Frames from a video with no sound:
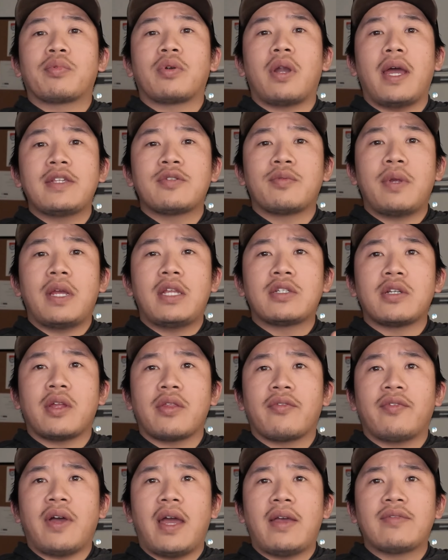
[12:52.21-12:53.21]
price range on
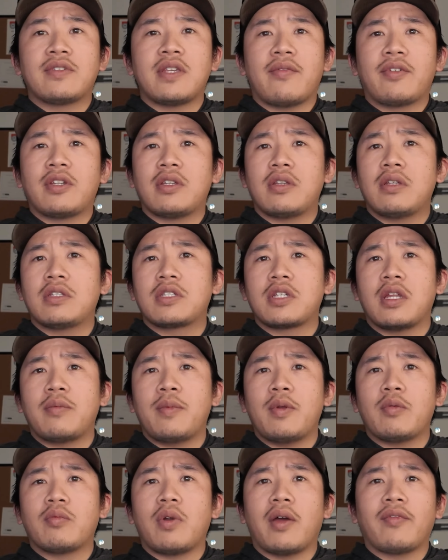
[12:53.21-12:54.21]
the 5.7, it's going
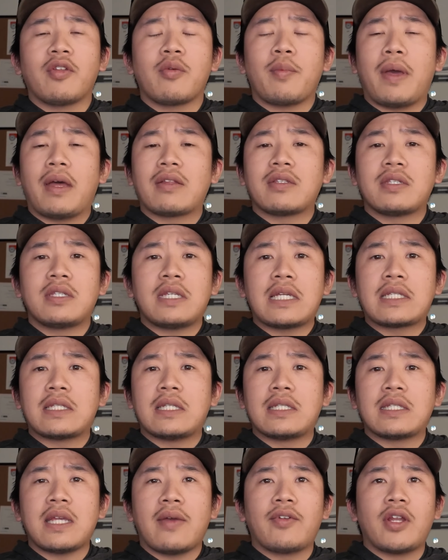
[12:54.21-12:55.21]
to be roughly about $600
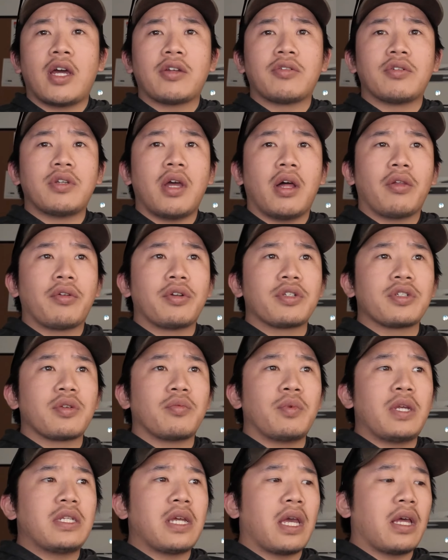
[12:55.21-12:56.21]
to
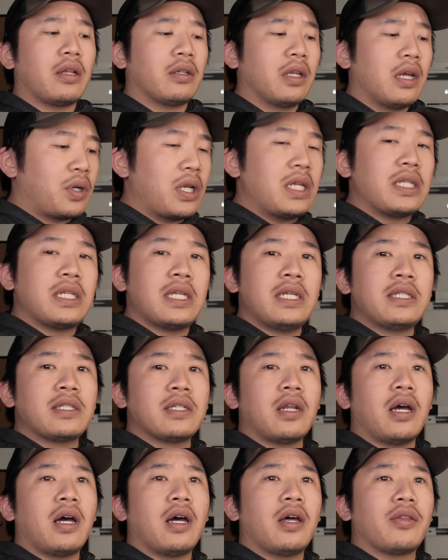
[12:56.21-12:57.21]
$700 retail. Pretty
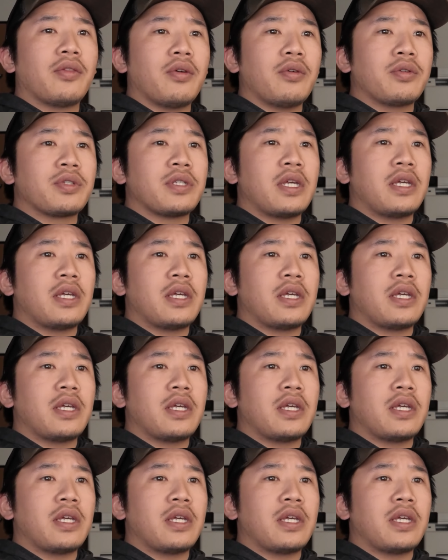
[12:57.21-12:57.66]
decent on those